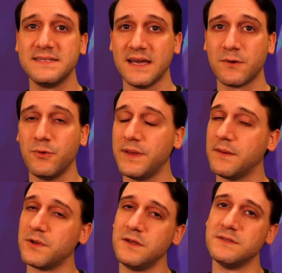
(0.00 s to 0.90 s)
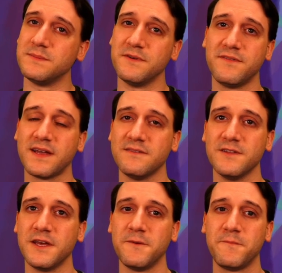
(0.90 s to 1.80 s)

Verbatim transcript: deck will be able to use him effectively.